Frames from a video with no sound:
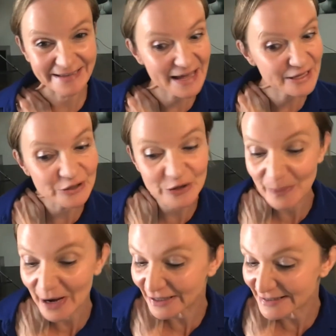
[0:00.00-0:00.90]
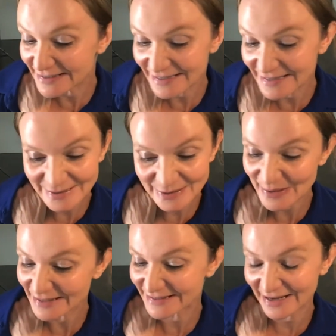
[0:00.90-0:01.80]
Yeah, you know, marketing is
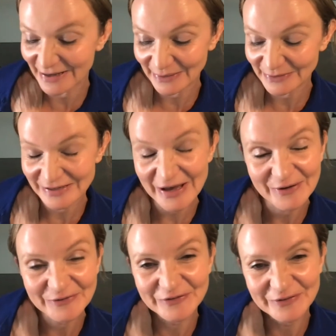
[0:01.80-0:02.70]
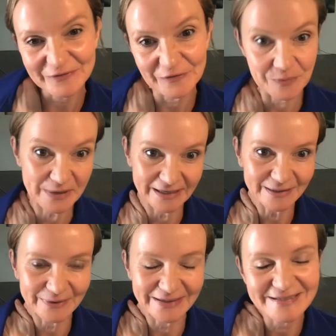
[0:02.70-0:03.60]
always tough for me
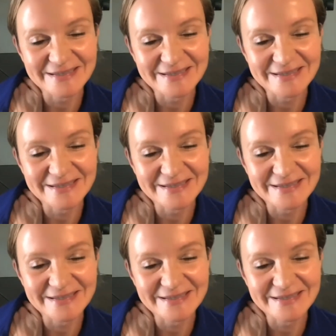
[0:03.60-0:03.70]
anyway.